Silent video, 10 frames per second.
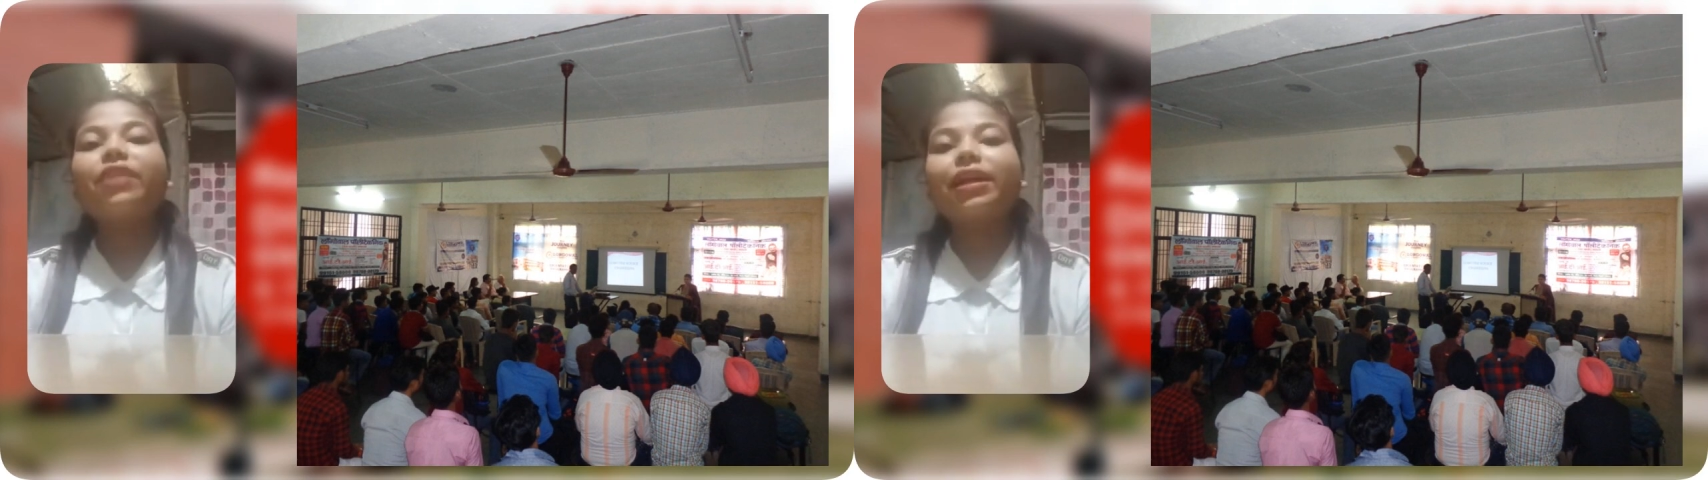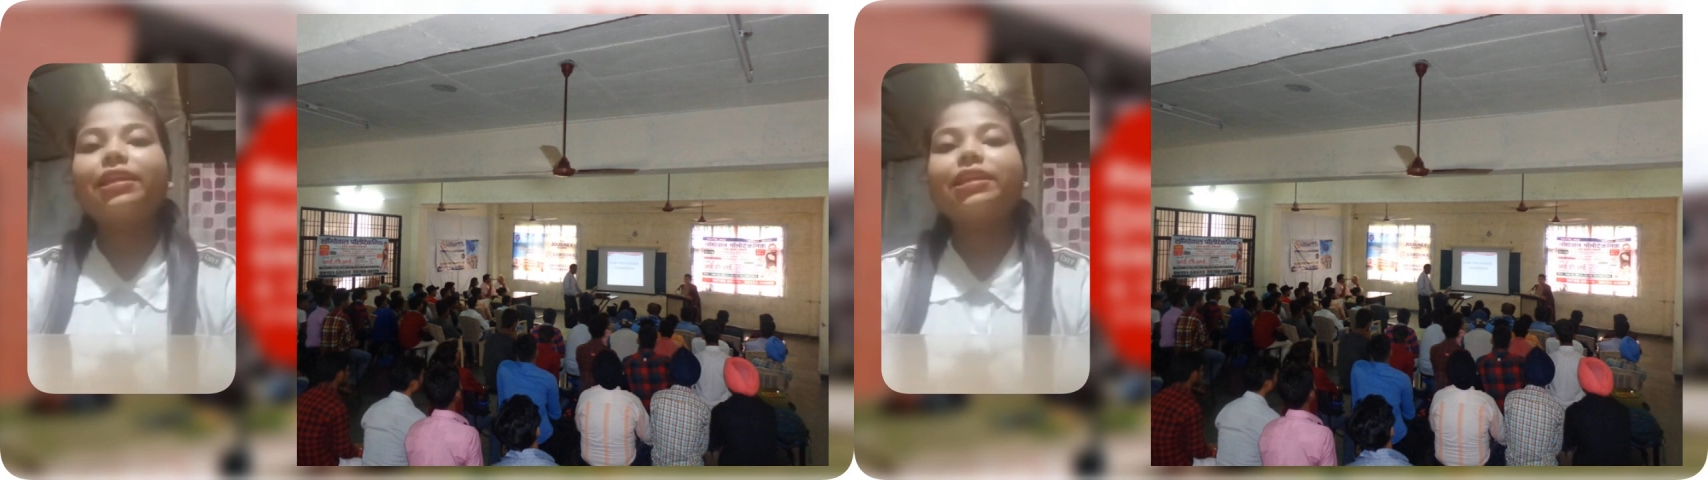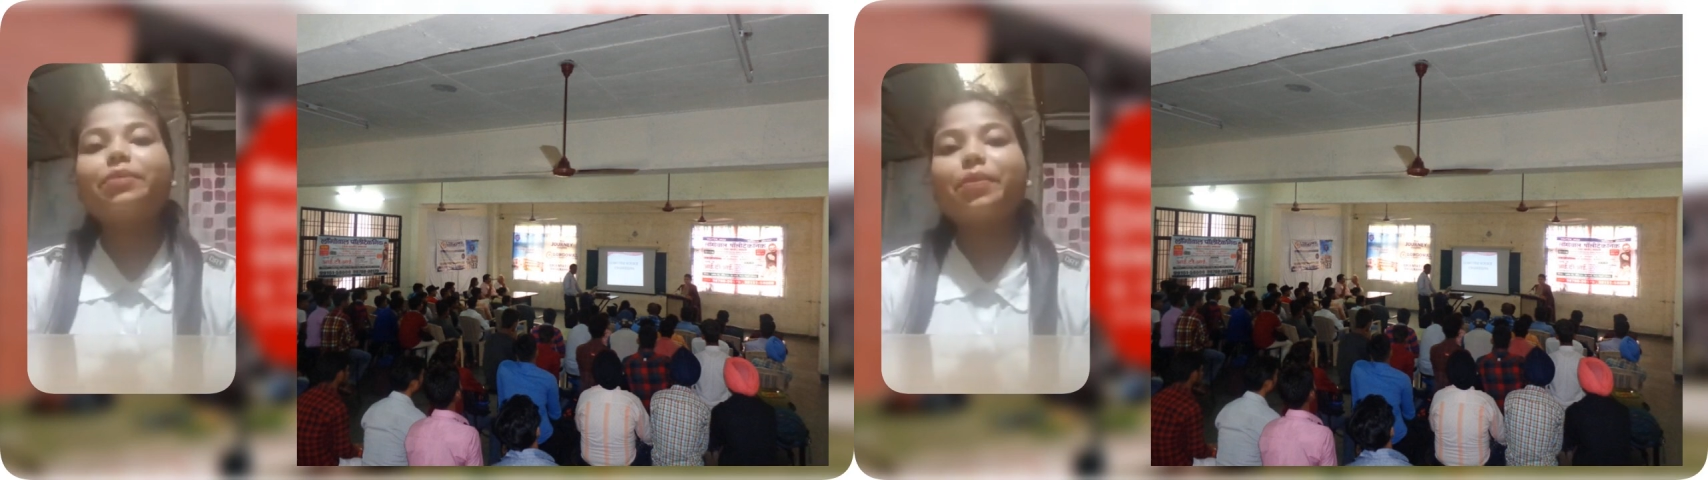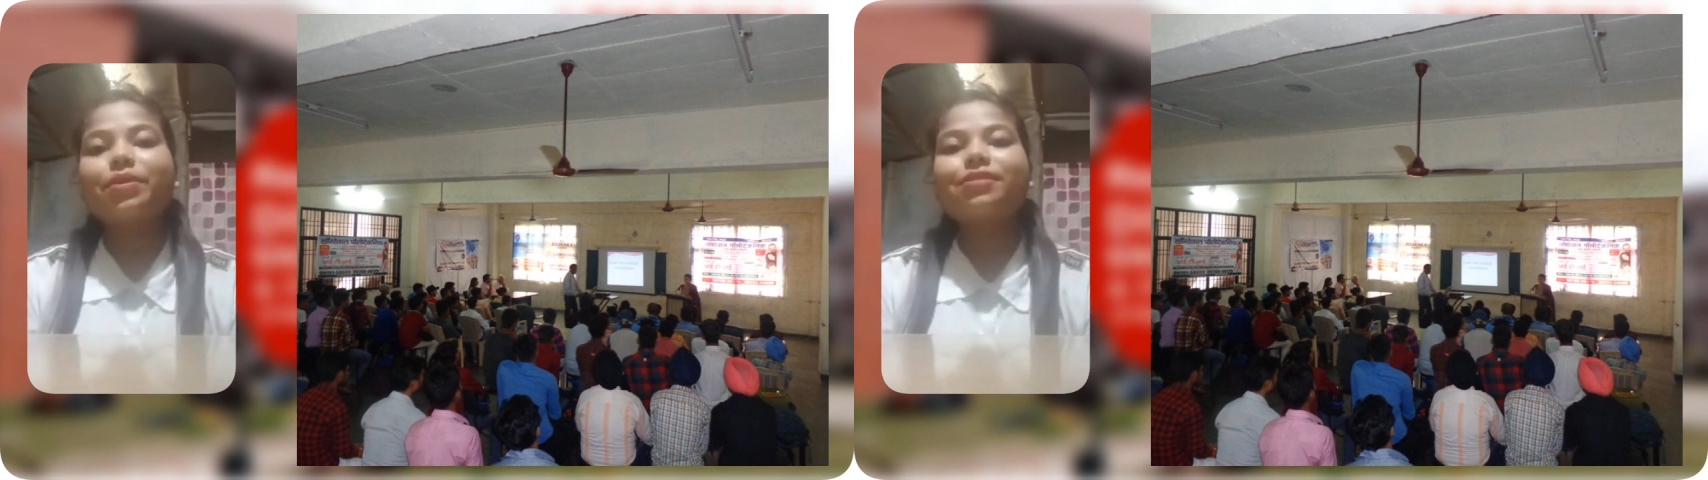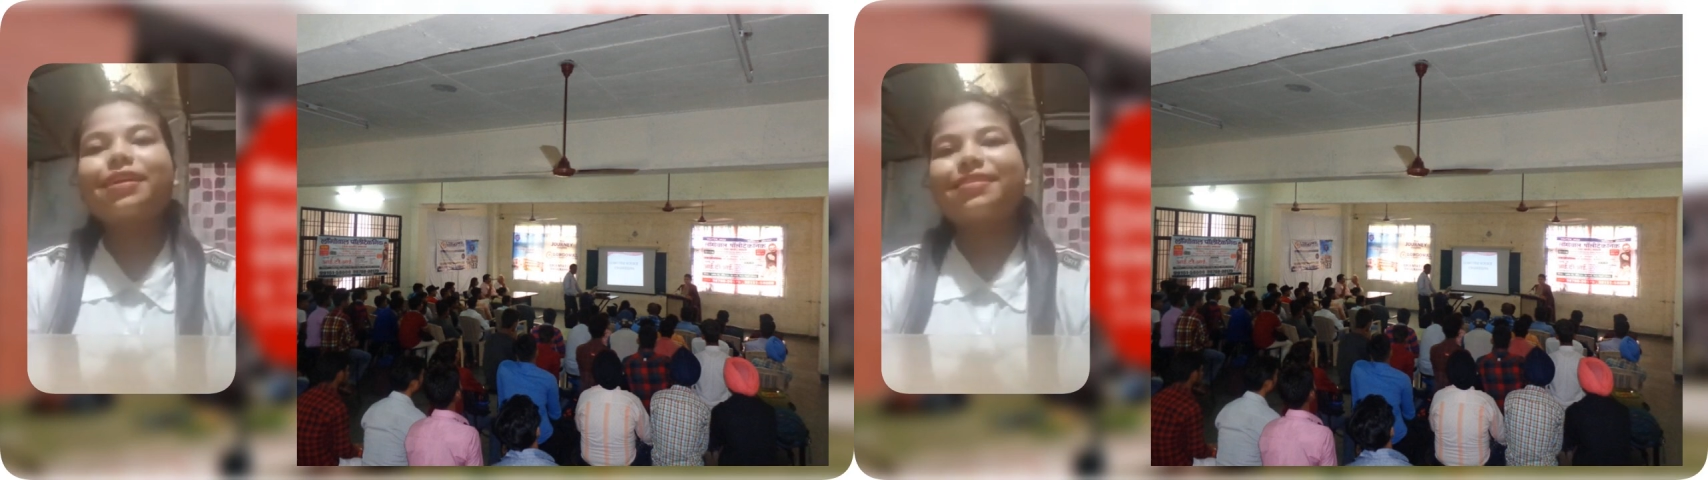faculty
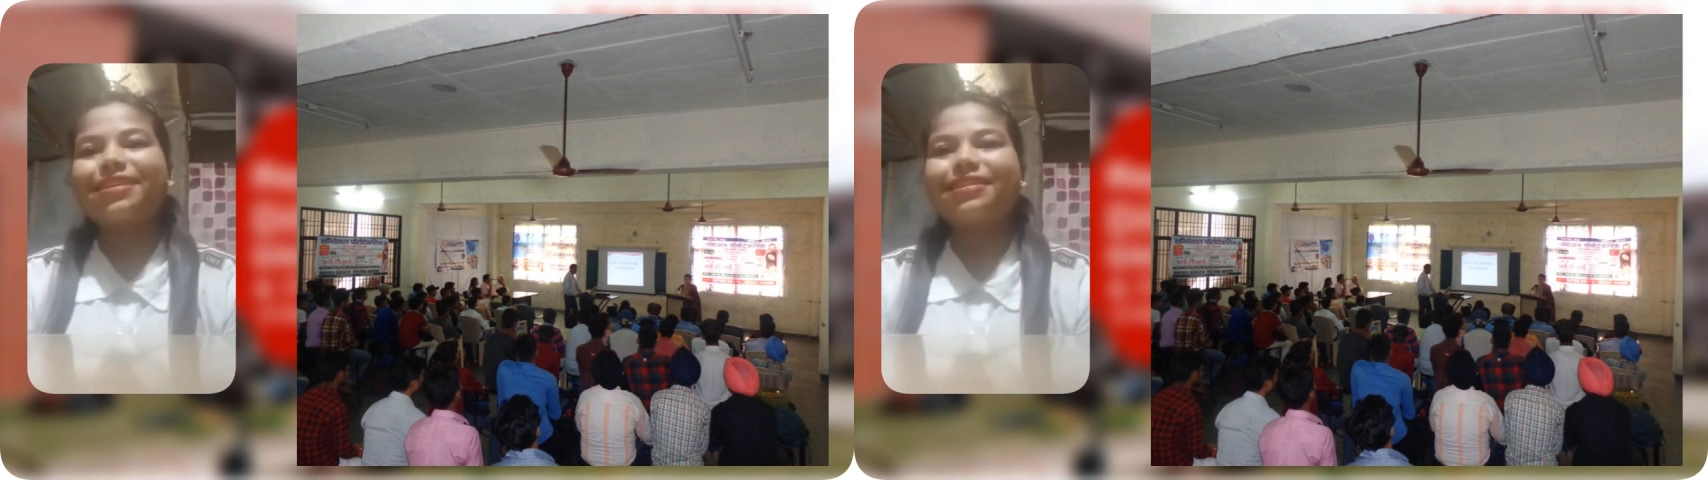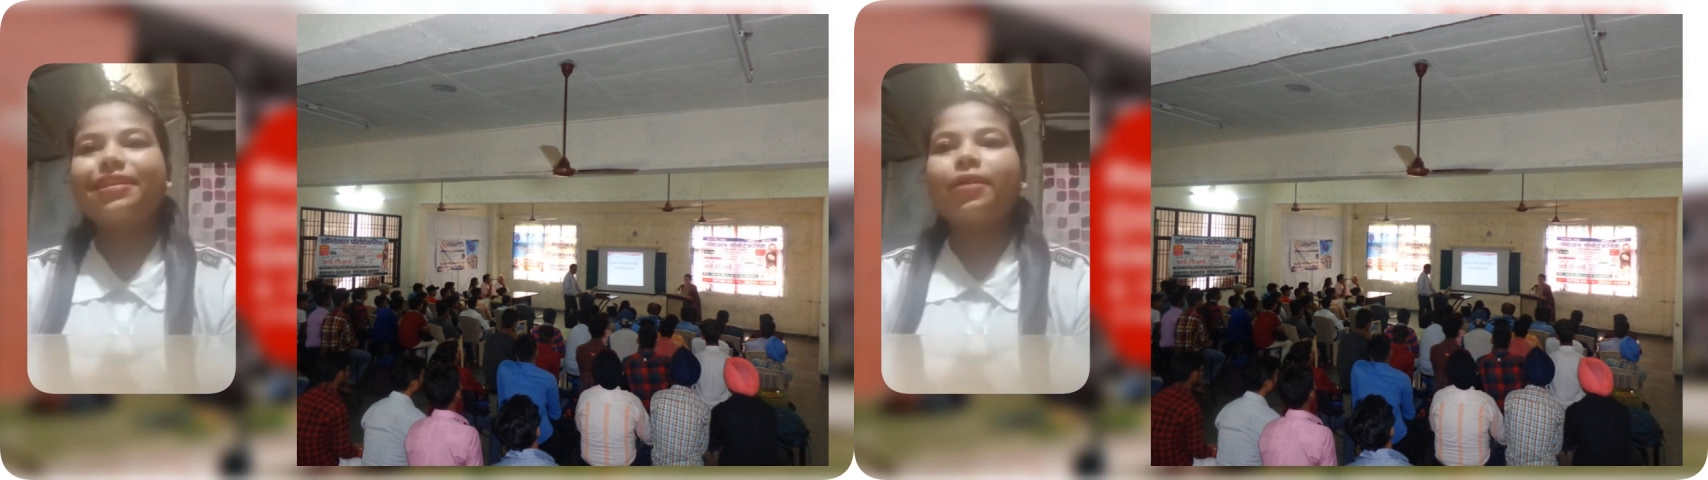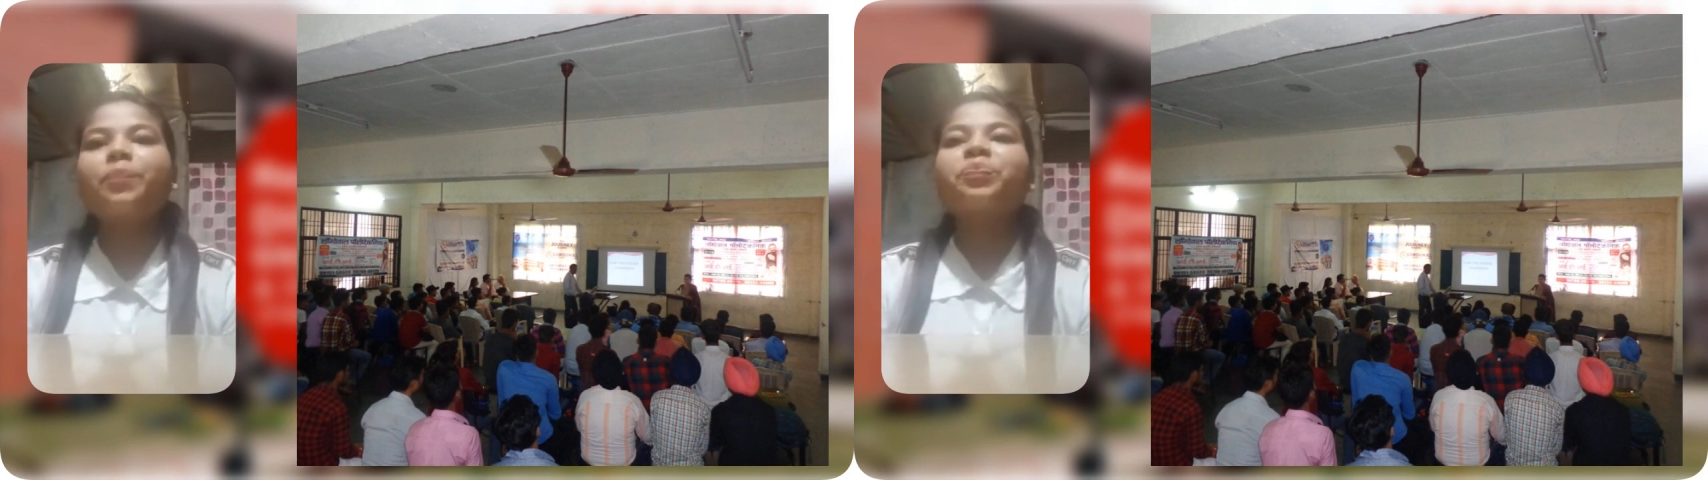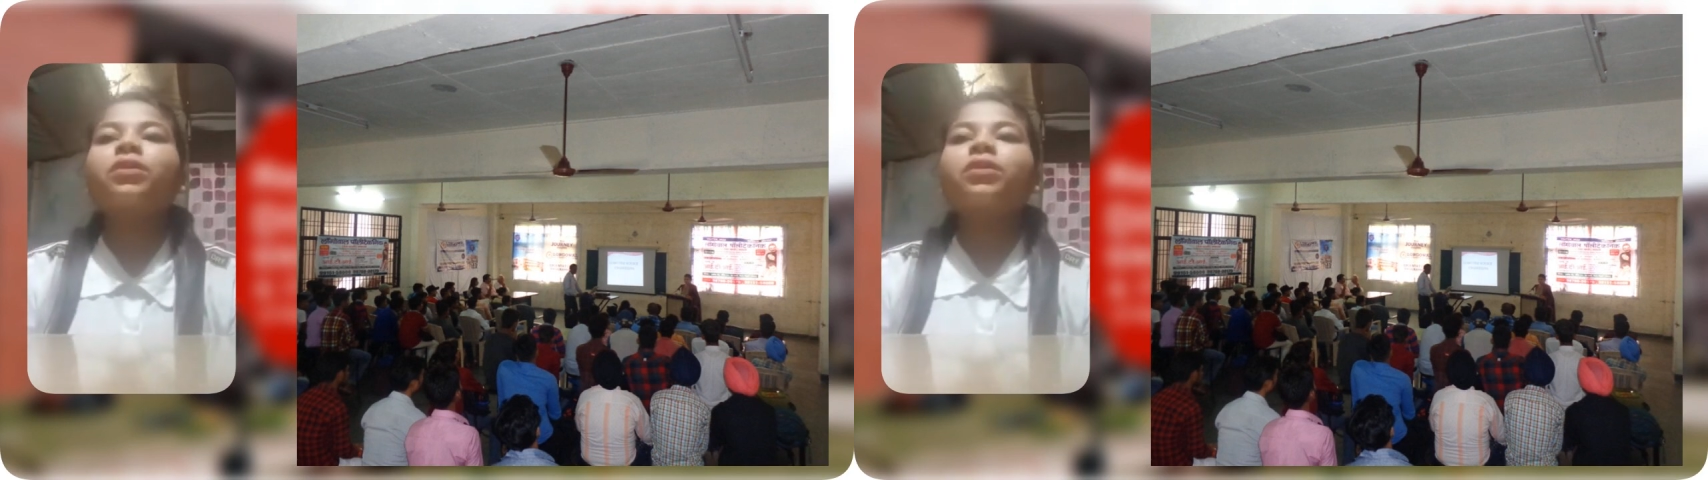members, etc.